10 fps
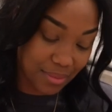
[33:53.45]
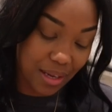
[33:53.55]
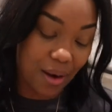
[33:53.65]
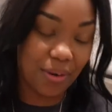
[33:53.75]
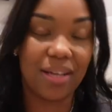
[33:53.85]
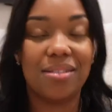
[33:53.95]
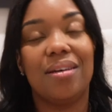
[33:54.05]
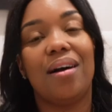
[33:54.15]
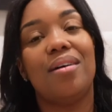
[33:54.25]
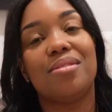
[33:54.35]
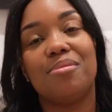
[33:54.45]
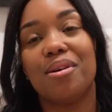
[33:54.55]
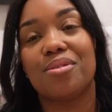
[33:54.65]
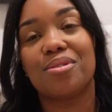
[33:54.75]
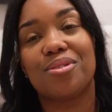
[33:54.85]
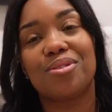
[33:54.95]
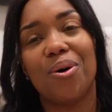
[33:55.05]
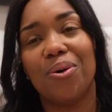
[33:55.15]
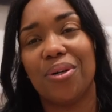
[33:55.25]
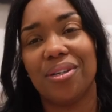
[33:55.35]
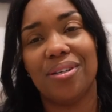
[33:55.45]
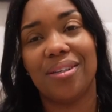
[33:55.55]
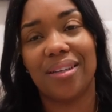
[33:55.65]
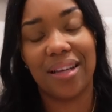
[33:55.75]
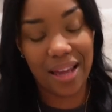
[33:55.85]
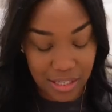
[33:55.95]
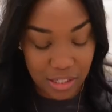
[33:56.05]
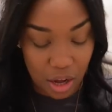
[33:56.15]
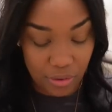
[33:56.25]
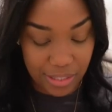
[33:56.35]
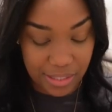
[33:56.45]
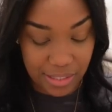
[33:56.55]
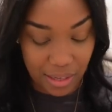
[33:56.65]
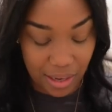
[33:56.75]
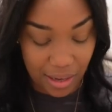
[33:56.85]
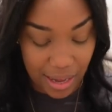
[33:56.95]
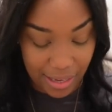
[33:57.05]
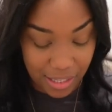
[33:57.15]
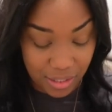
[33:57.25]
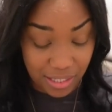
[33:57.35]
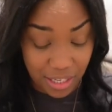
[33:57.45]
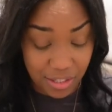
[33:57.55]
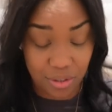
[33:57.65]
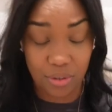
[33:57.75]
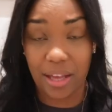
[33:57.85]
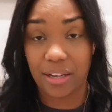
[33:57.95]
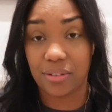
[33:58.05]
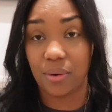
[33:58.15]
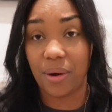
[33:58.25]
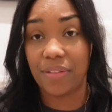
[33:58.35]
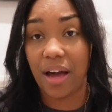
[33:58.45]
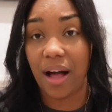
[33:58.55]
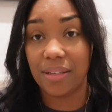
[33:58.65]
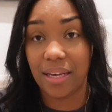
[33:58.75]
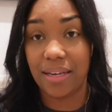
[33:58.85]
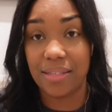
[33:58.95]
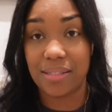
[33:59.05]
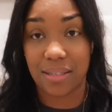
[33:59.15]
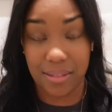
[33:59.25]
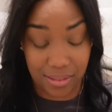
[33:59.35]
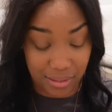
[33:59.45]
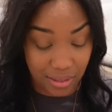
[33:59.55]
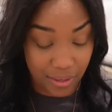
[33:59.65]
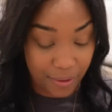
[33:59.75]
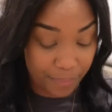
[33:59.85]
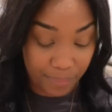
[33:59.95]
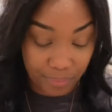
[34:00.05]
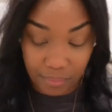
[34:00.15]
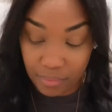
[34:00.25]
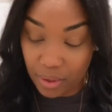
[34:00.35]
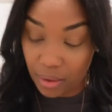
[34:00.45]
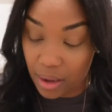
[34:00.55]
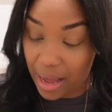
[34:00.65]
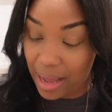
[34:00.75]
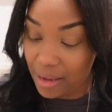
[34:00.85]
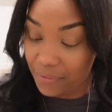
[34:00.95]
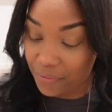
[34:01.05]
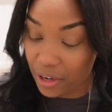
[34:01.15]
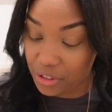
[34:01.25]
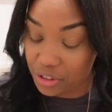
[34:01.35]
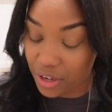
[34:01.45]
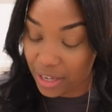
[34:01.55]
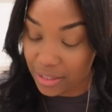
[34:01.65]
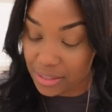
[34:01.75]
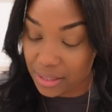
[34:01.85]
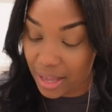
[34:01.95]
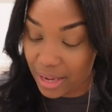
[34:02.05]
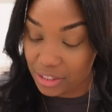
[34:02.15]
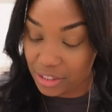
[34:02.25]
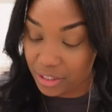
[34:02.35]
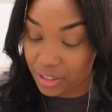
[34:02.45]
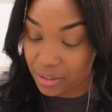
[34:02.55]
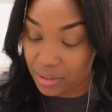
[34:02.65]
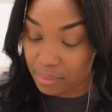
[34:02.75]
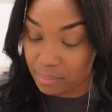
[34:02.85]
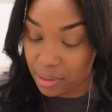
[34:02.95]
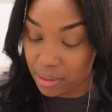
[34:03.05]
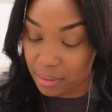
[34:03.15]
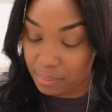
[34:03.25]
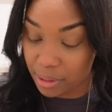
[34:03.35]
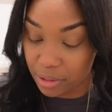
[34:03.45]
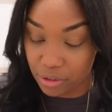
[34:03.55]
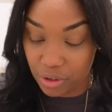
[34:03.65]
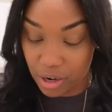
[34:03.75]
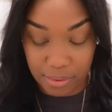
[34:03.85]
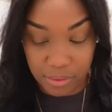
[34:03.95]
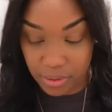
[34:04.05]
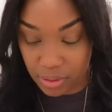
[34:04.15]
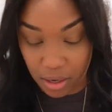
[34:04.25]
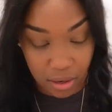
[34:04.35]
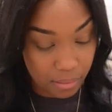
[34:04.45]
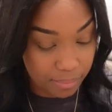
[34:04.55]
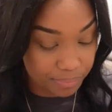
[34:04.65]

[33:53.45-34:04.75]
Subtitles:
Y'all, when I tell y'all, it smells so good. This is only, I guess, seasonal, like around the holidays, because I first tried this last year, the butter drop is what it's called.